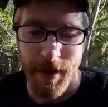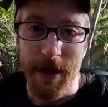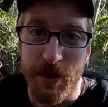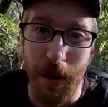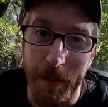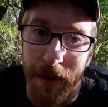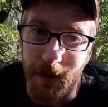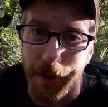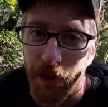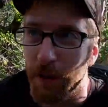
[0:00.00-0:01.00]
So I'm gonna
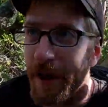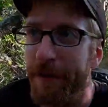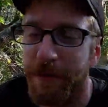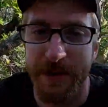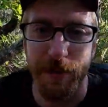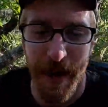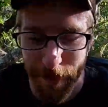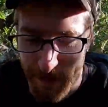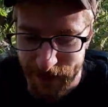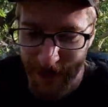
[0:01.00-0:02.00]
look around for some
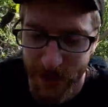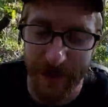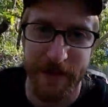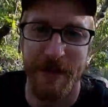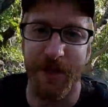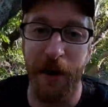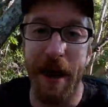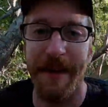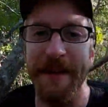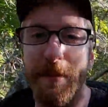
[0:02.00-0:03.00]
compositions and try
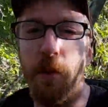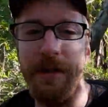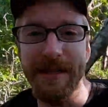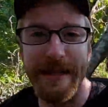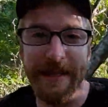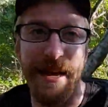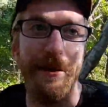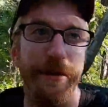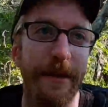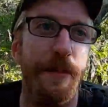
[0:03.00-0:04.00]
and get a more
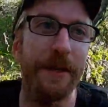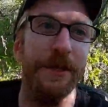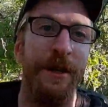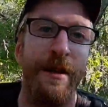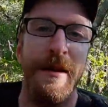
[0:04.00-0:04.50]
detailed image.